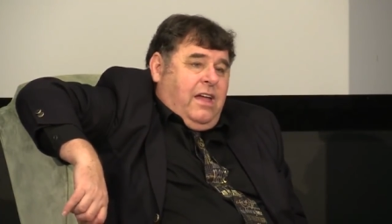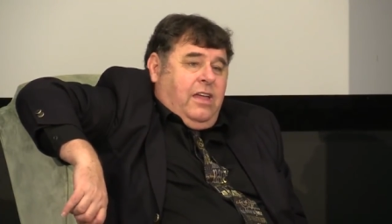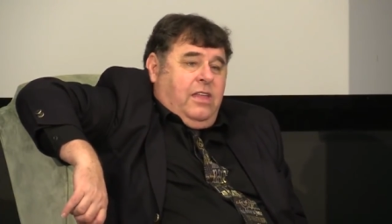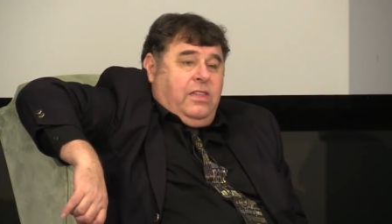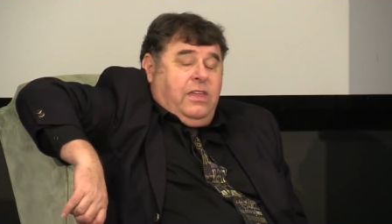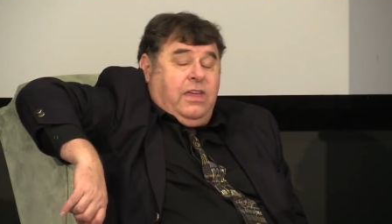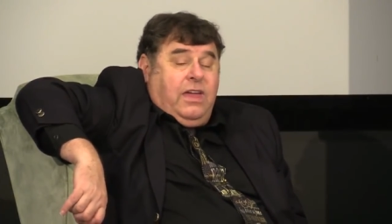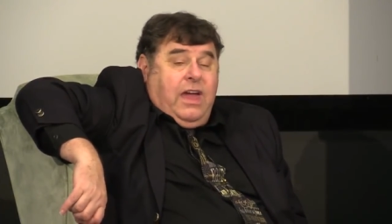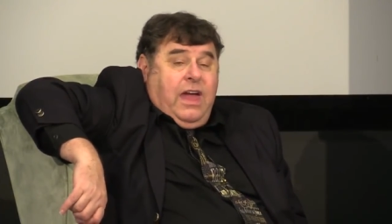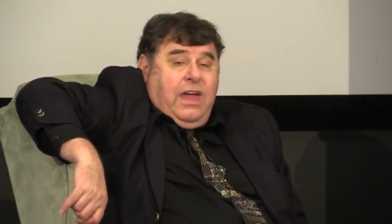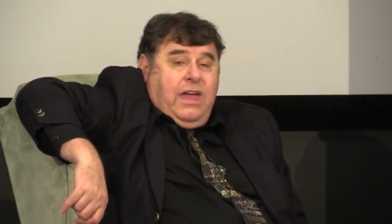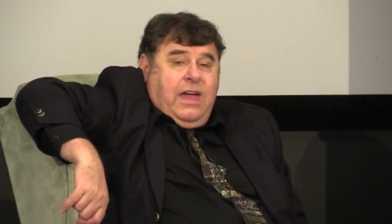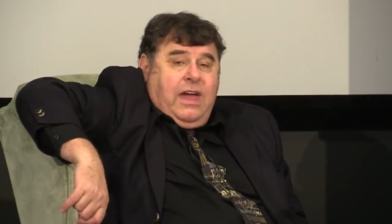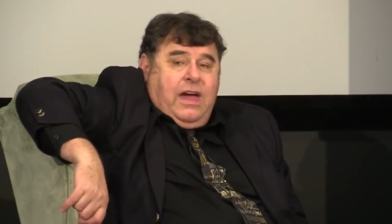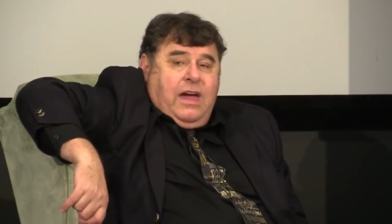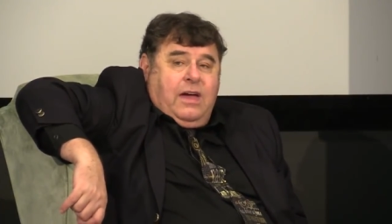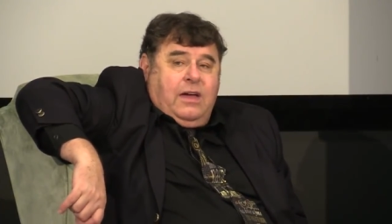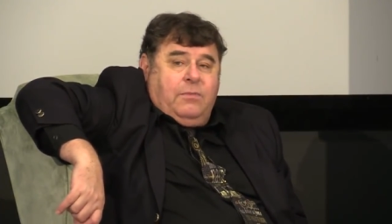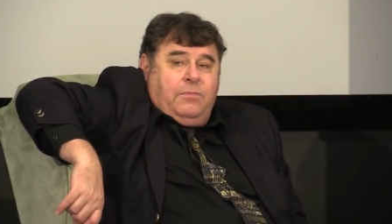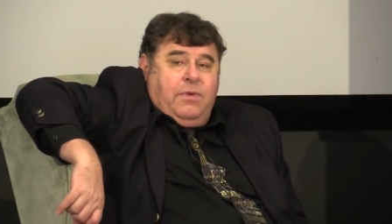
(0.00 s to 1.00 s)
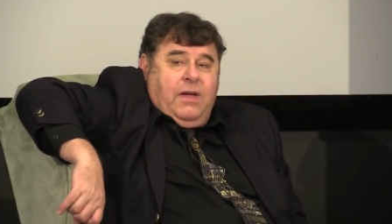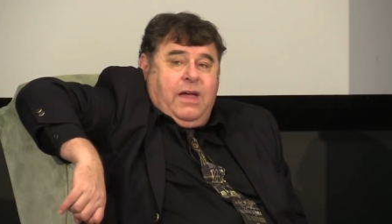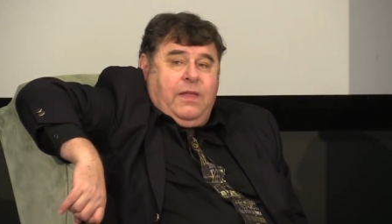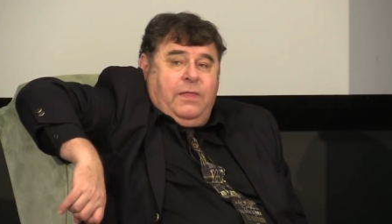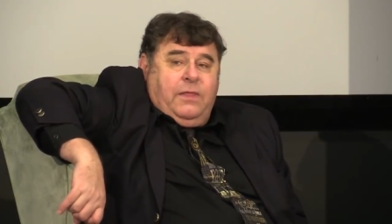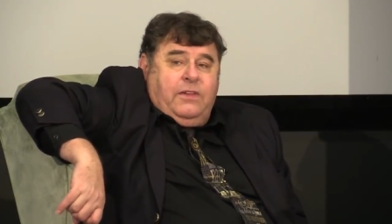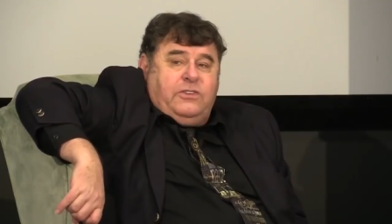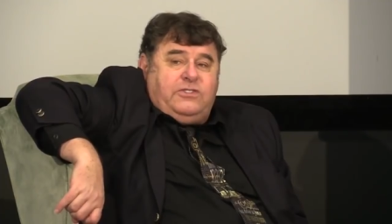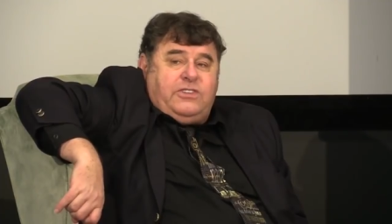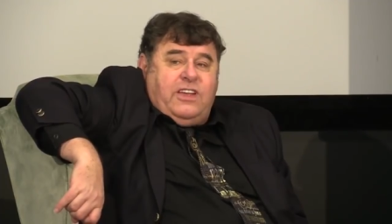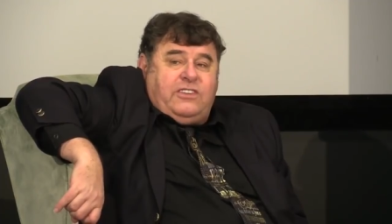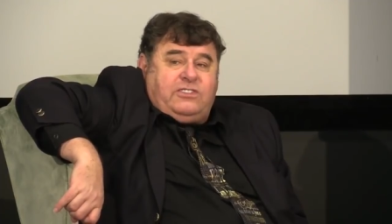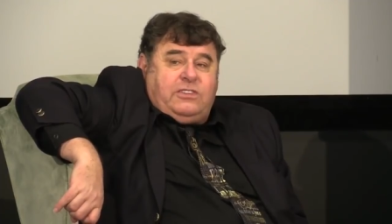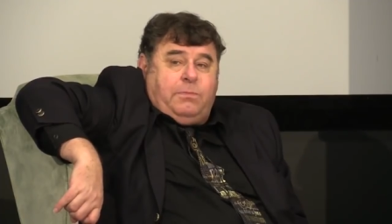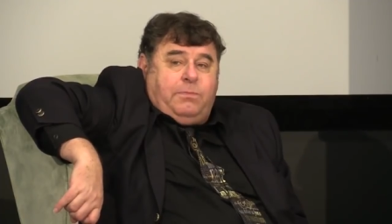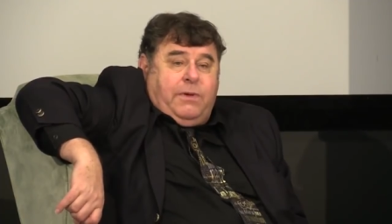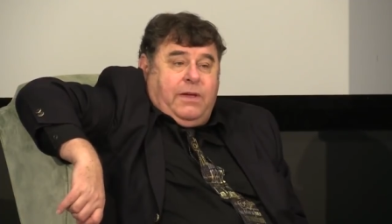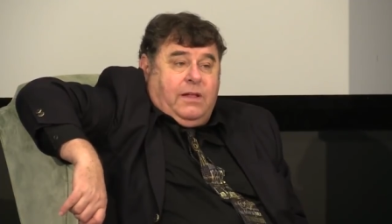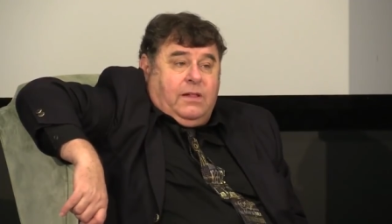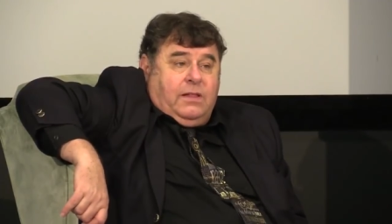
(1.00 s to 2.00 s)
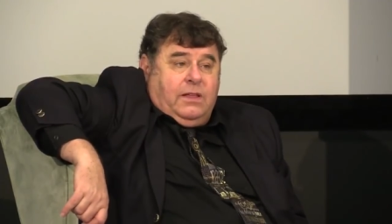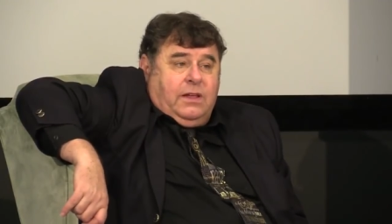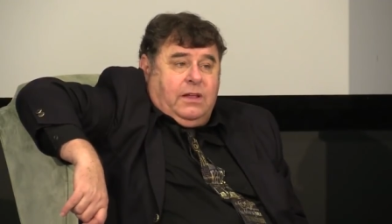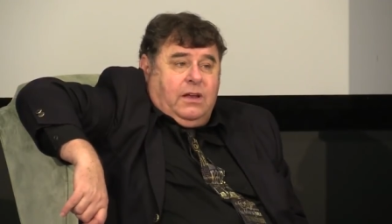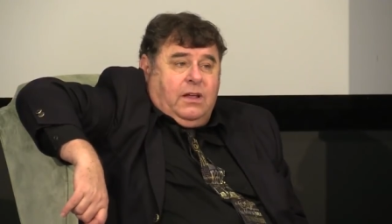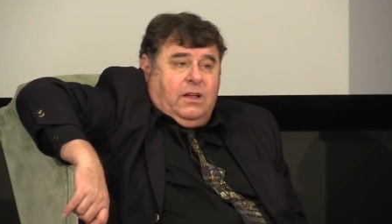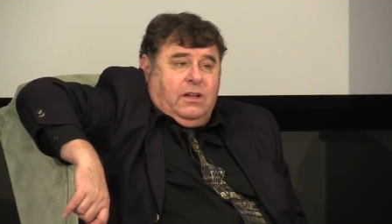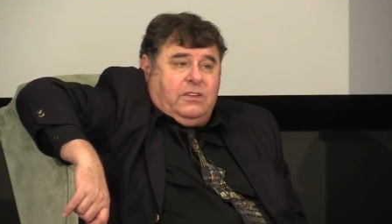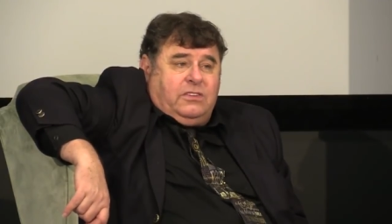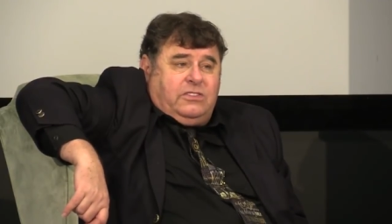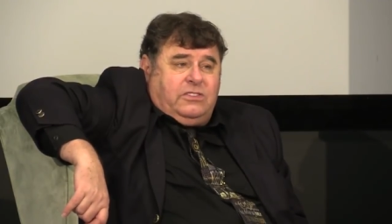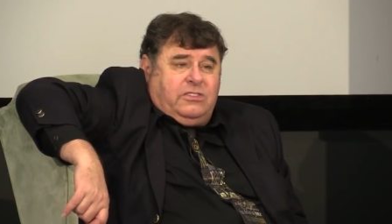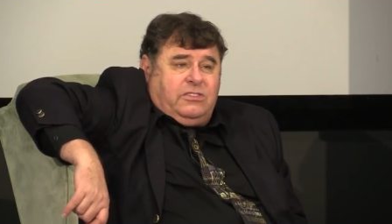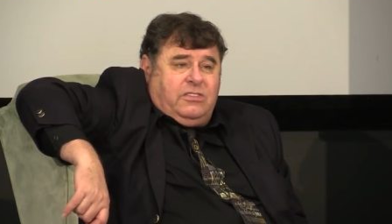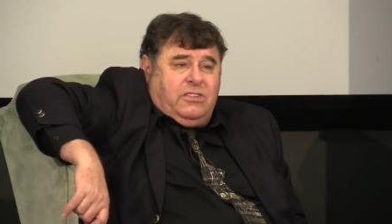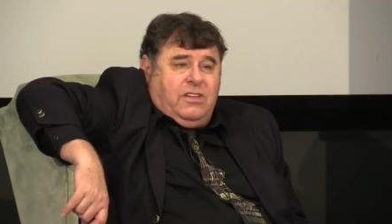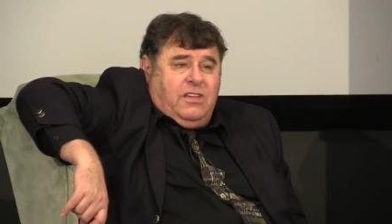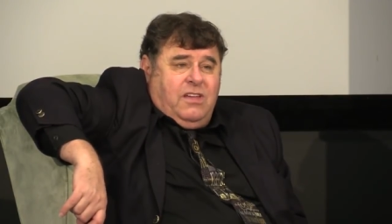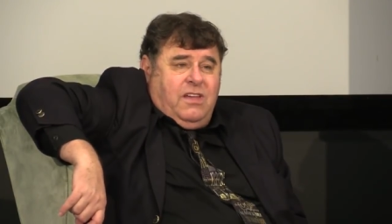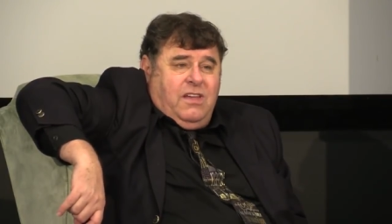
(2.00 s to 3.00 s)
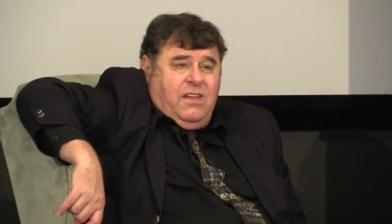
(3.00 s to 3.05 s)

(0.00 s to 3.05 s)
The Ahab and the Jezebel in us